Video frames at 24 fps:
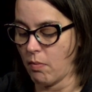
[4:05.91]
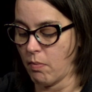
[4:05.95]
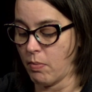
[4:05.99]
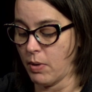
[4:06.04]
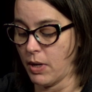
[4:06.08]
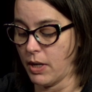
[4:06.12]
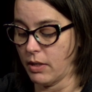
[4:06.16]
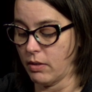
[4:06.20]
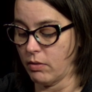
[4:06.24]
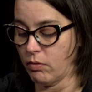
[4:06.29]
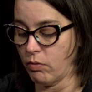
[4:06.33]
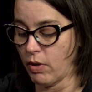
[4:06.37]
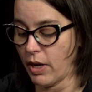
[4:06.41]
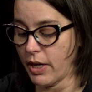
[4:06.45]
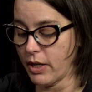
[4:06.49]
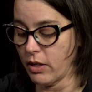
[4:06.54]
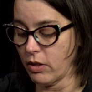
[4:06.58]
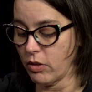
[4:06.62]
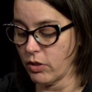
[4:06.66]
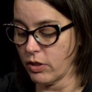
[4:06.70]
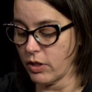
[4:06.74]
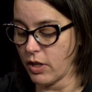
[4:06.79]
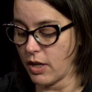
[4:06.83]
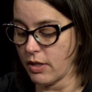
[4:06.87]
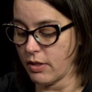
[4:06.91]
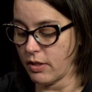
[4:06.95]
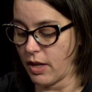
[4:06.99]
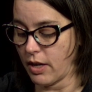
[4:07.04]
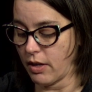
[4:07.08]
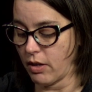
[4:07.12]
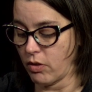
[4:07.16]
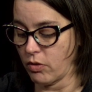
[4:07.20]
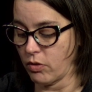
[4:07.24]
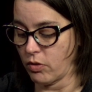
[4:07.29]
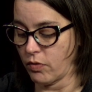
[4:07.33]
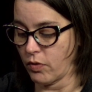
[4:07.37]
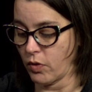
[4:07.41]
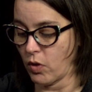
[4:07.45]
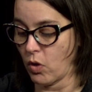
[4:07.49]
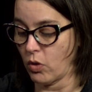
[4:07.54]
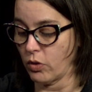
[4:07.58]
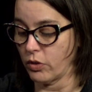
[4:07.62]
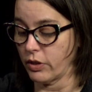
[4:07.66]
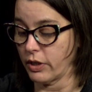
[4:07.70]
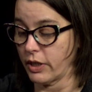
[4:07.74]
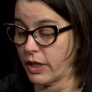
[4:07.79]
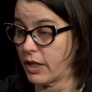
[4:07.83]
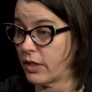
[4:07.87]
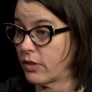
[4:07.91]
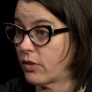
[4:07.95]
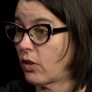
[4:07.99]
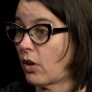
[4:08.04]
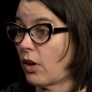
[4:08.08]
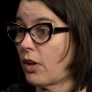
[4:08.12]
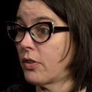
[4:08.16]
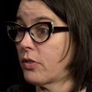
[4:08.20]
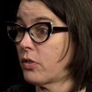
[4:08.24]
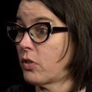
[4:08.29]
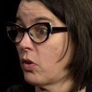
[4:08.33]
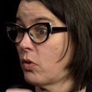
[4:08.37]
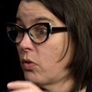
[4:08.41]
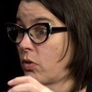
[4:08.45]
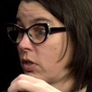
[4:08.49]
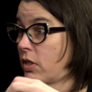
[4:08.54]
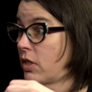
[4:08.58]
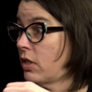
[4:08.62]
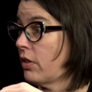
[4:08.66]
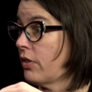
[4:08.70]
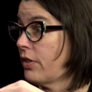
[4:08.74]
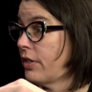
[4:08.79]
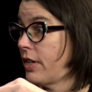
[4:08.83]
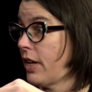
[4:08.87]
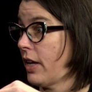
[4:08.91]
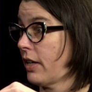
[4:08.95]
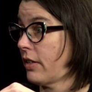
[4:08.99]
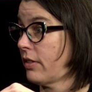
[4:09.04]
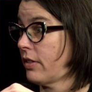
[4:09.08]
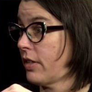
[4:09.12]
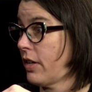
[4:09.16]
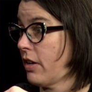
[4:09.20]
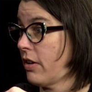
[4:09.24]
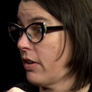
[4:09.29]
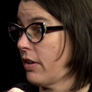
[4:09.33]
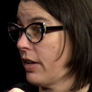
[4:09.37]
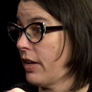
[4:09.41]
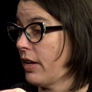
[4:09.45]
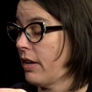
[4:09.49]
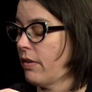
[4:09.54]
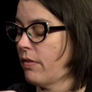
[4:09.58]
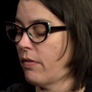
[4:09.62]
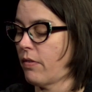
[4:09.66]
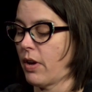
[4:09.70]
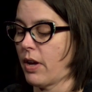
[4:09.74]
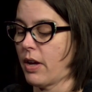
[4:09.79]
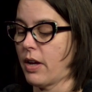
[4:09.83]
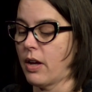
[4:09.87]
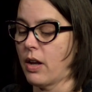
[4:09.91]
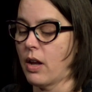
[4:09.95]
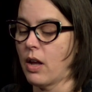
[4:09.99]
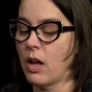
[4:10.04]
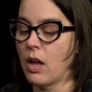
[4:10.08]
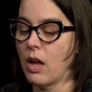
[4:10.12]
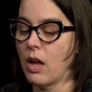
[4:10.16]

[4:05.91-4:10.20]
But regular size Legos for older kids, also still the dexterity, right?